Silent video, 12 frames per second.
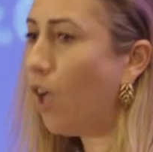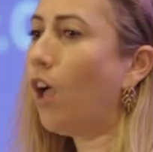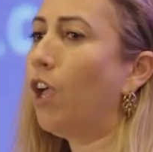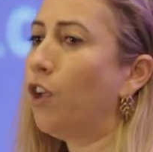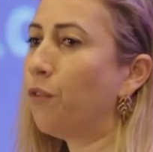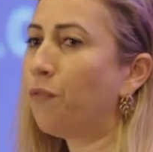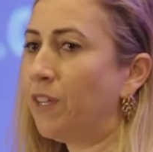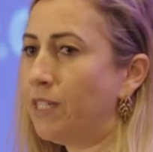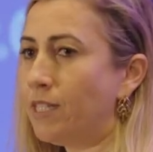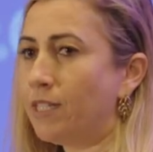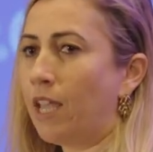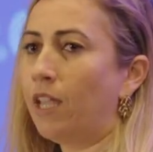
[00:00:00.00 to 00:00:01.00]
I often
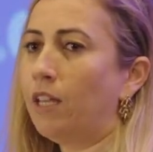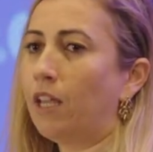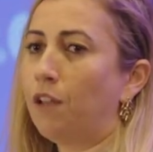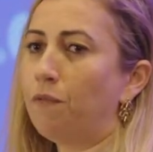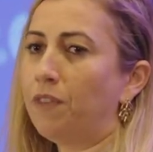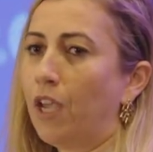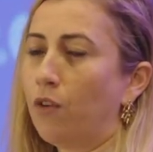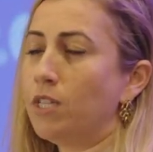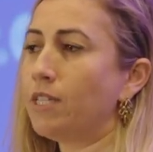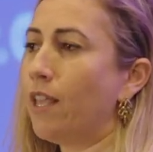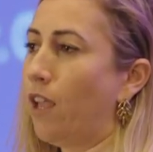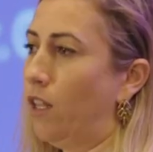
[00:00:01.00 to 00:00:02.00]
say that if there
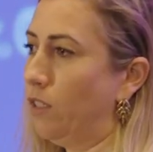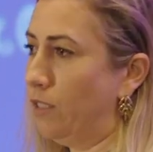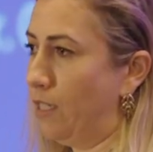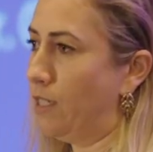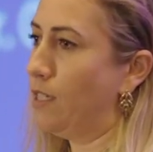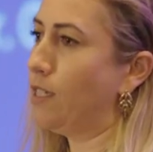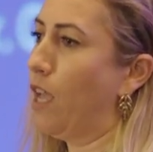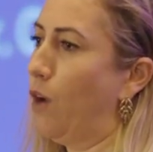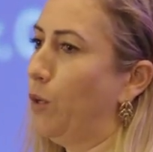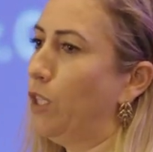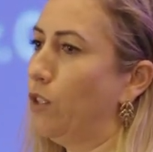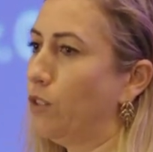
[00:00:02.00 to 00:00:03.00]
is hell, this is how
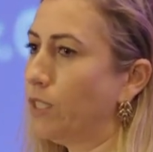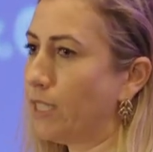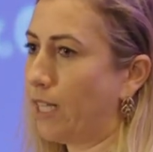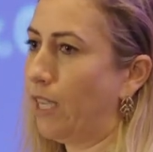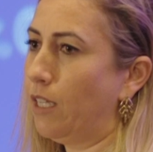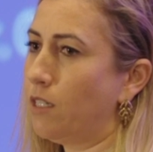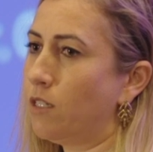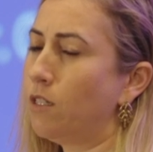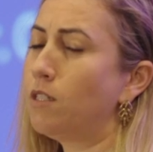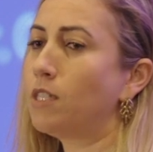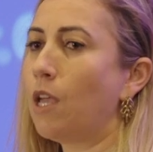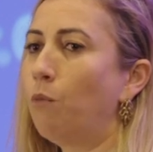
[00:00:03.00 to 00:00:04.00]
it looks like,
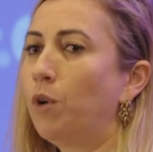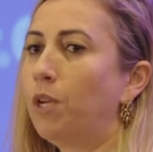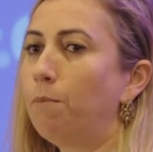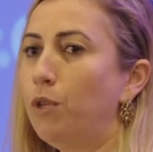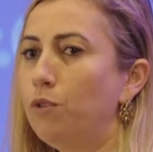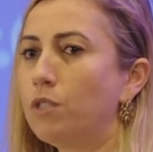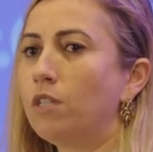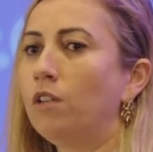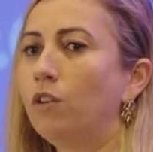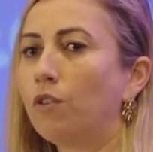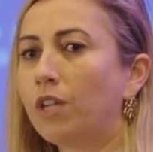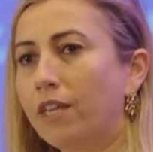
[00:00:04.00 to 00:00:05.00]
someone abusing
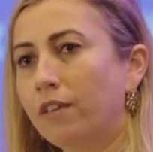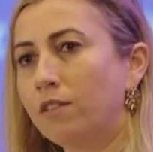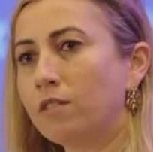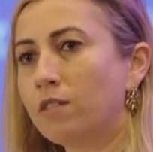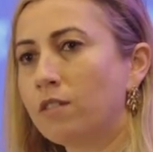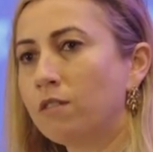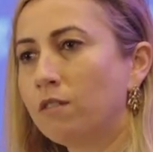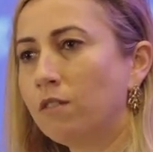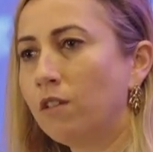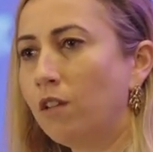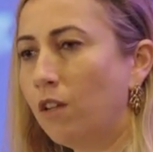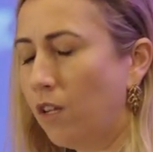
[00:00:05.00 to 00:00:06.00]
your kids.
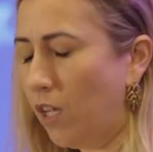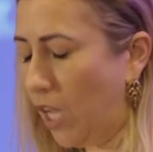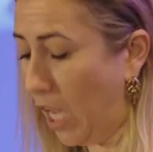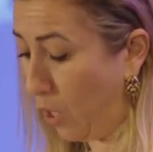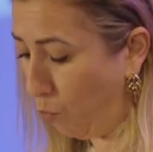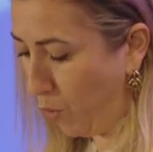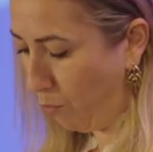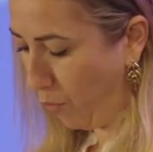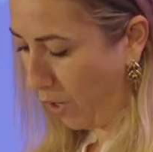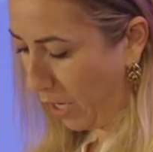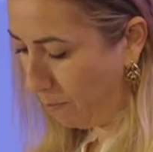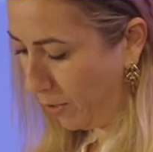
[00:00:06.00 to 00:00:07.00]
And we were
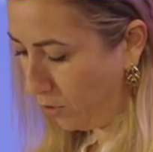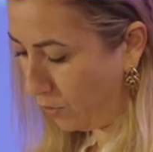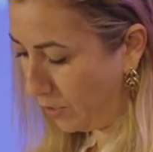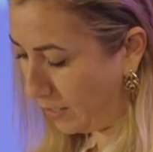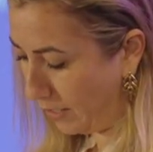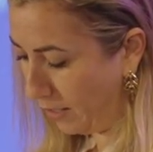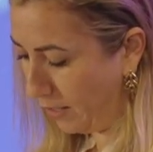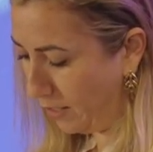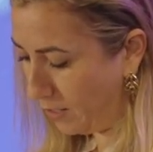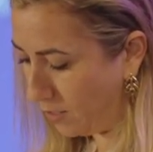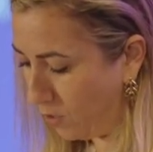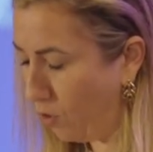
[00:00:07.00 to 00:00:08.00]
able to see
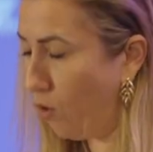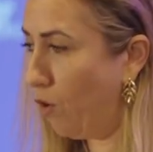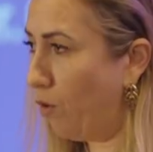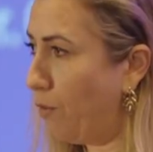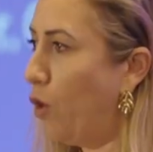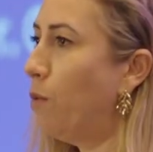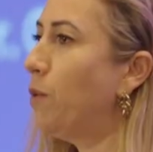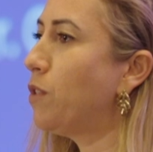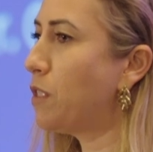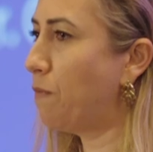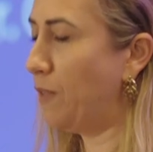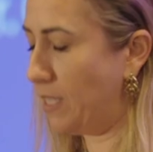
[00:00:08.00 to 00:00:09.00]
this,
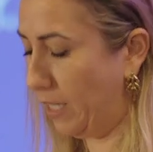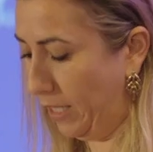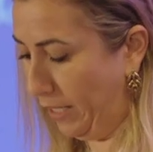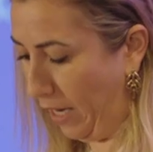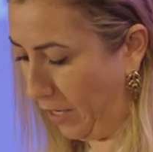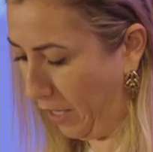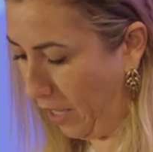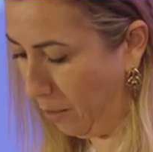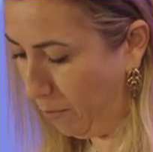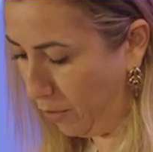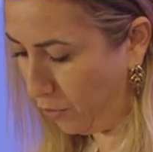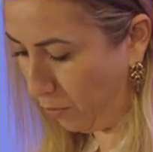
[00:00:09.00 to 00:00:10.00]
almost physically
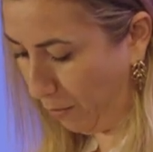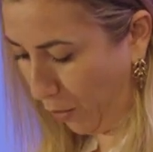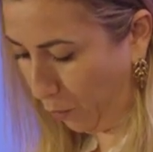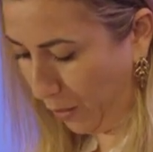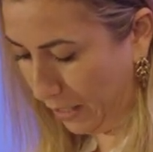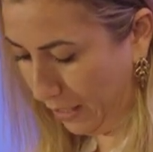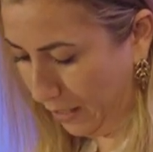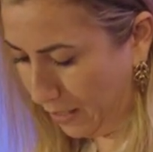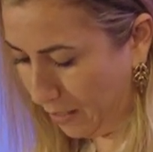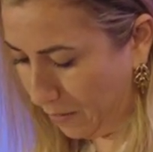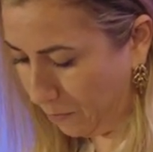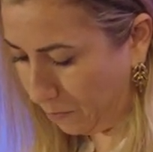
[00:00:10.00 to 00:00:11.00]
unable to bear
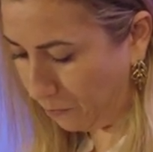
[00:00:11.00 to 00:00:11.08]
witness.